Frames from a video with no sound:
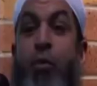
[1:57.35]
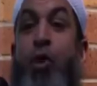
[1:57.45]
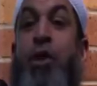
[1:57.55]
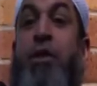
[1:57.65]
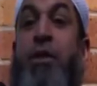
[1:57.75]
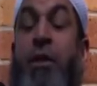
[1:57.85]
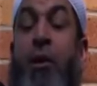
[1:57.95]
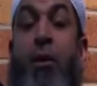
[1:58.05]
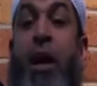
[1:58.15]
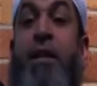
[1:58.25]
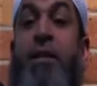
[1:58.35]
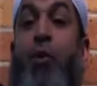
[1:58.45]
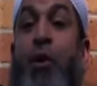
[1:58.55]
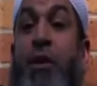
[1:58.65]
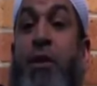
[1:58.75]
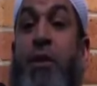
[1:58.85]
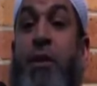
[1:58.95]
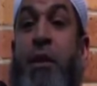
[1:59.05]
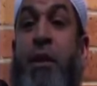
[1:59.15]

mu'jiz. The Quran is mu'jiz.